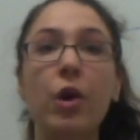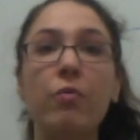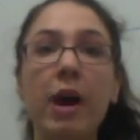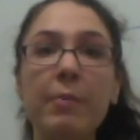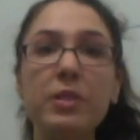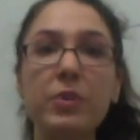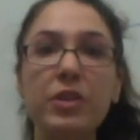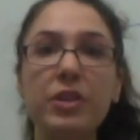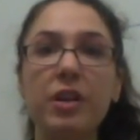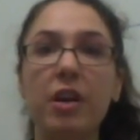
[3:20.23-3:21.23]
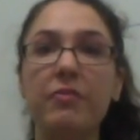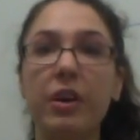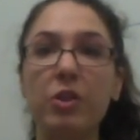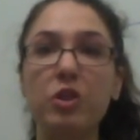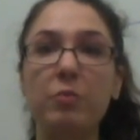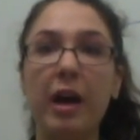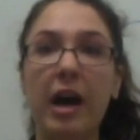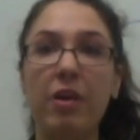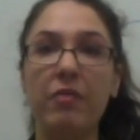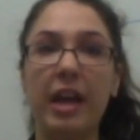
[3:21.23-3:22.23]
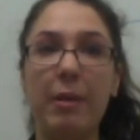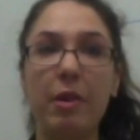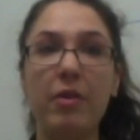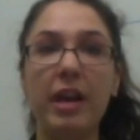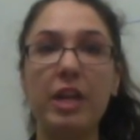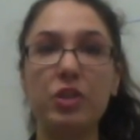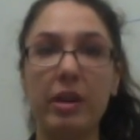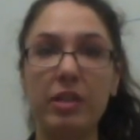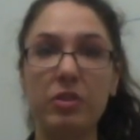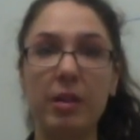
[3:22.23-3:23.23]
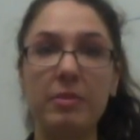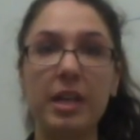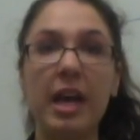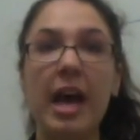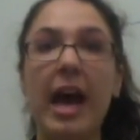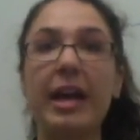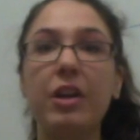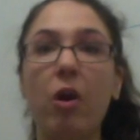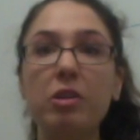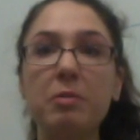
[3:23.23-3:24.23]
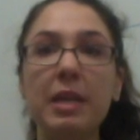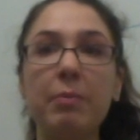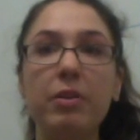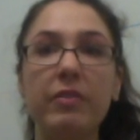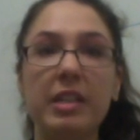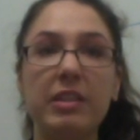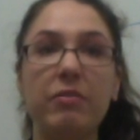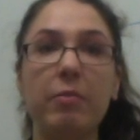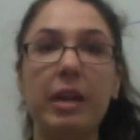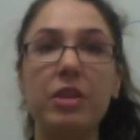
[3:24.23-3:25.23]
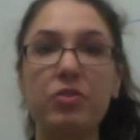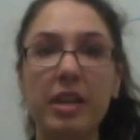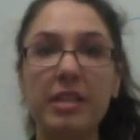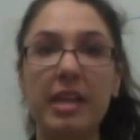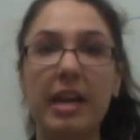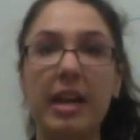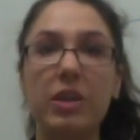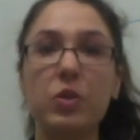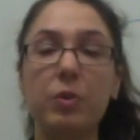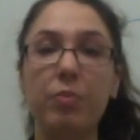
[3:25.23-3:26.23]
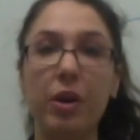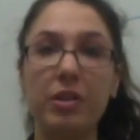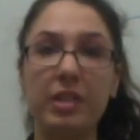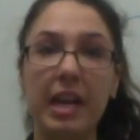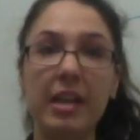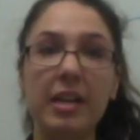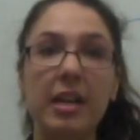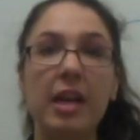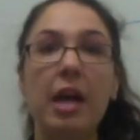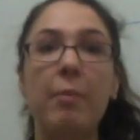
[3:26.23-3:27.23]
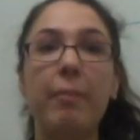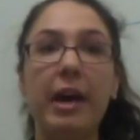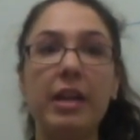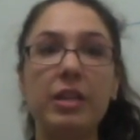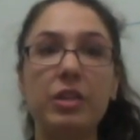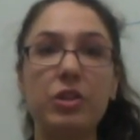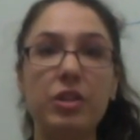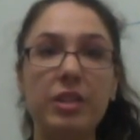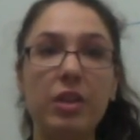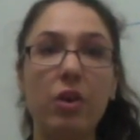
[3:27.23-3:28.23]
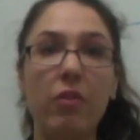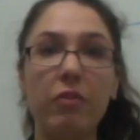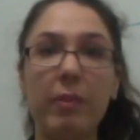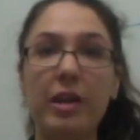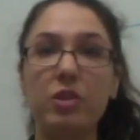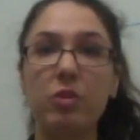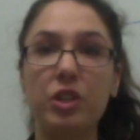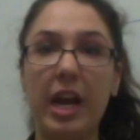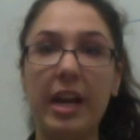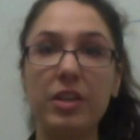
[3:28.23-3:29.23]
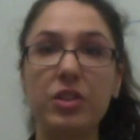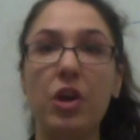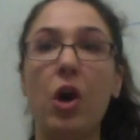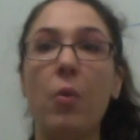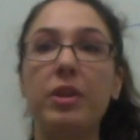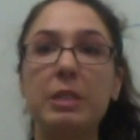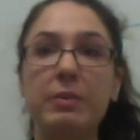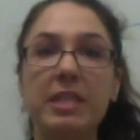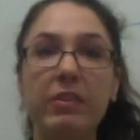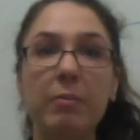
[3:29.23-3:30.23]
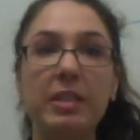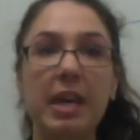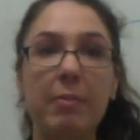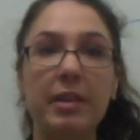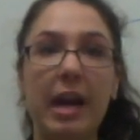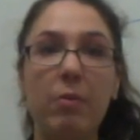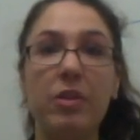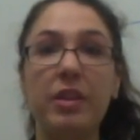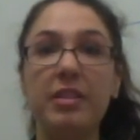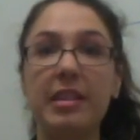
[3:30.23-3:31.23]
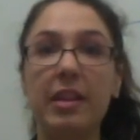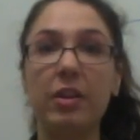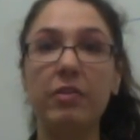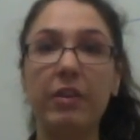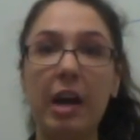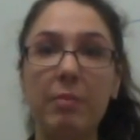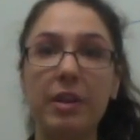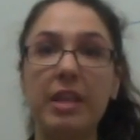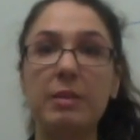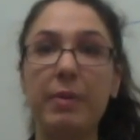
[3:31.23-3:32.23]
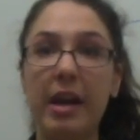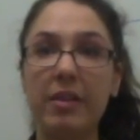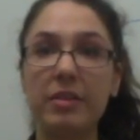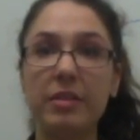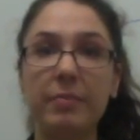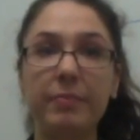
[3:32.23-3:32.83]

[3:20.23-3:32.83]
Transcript: Riboswitches are a functional part of the mRNA transcript and can ultimately prevent it from being translated into a protein by inducing conformational change when the specific metabolite within the cellular environment is bound.